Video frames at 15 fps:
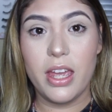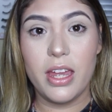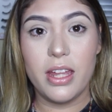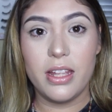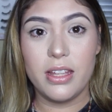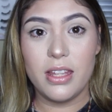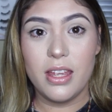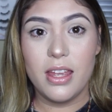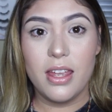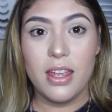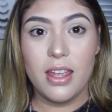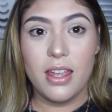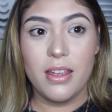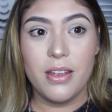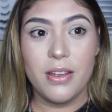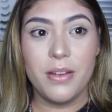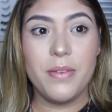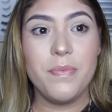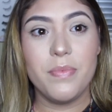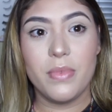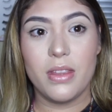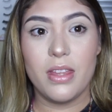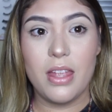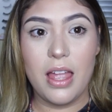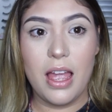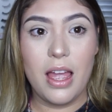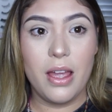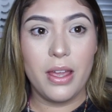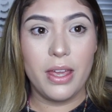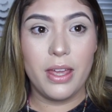And
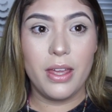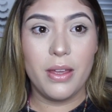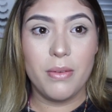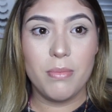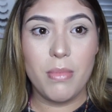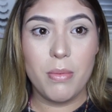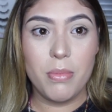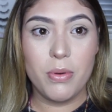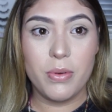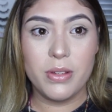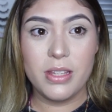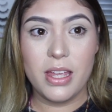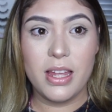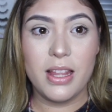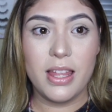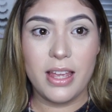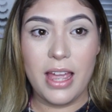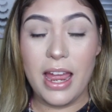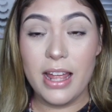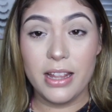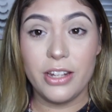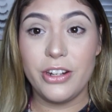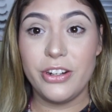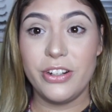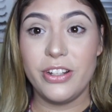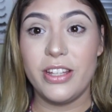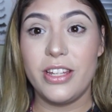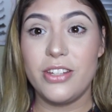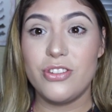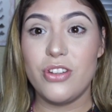I remember one day, like, I
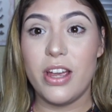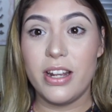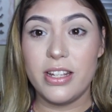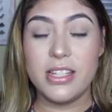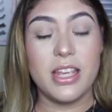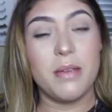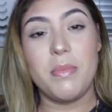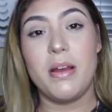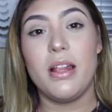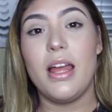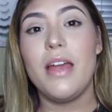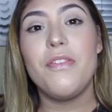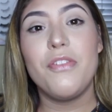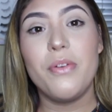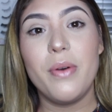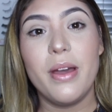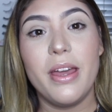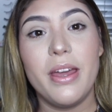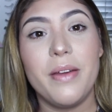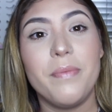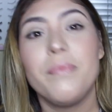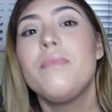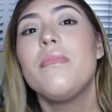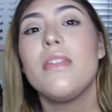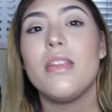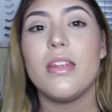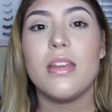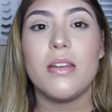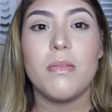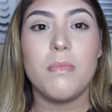literally tried to take my life away,
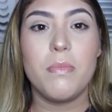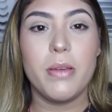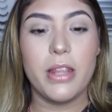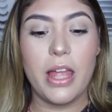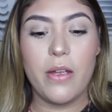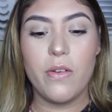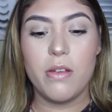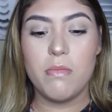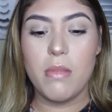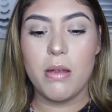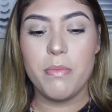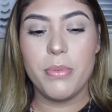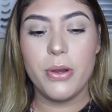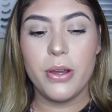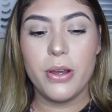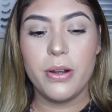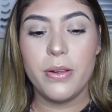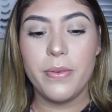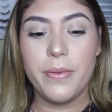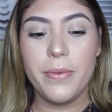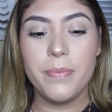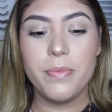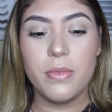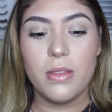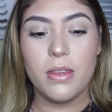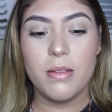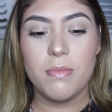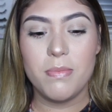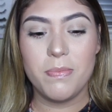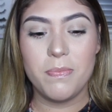but I remembered
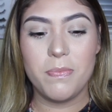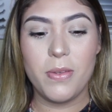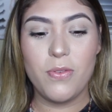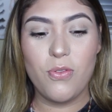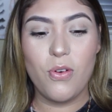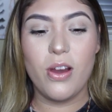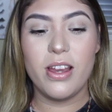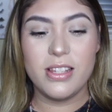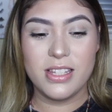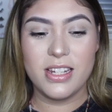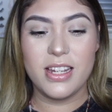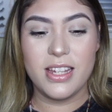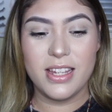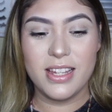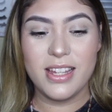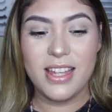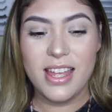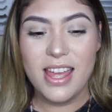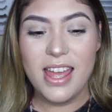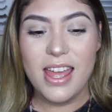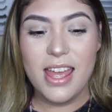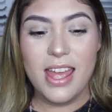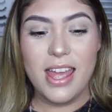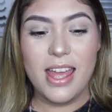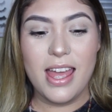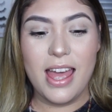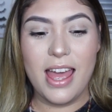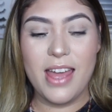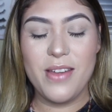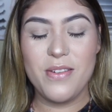before I did it,
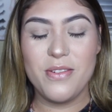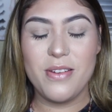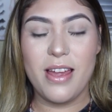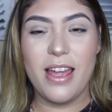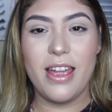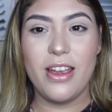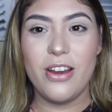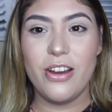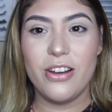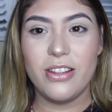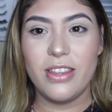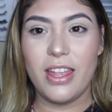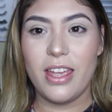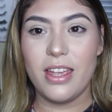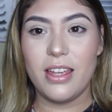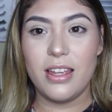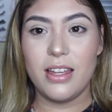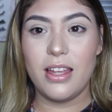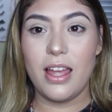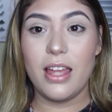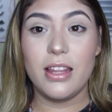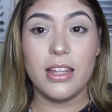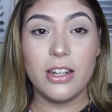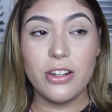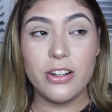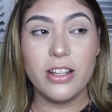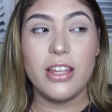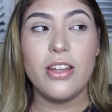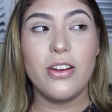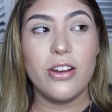I
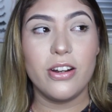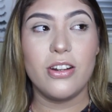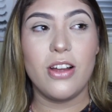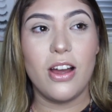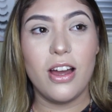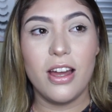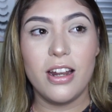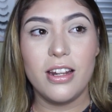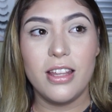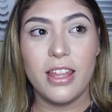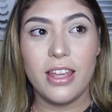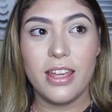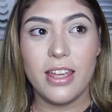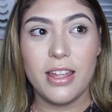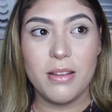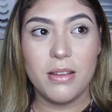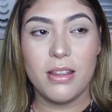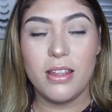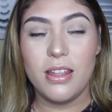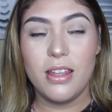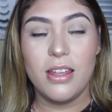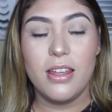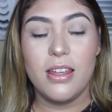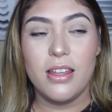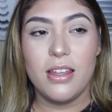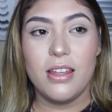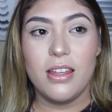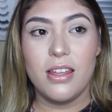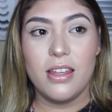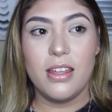literally heard God, like,
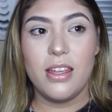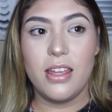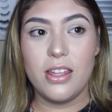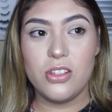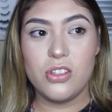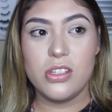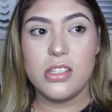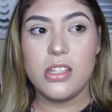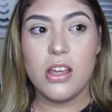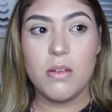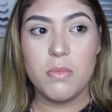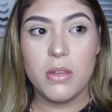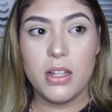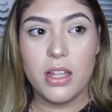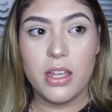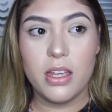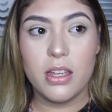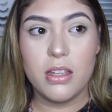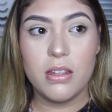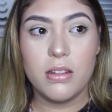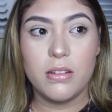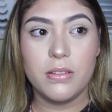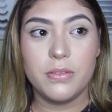and just tell me, like,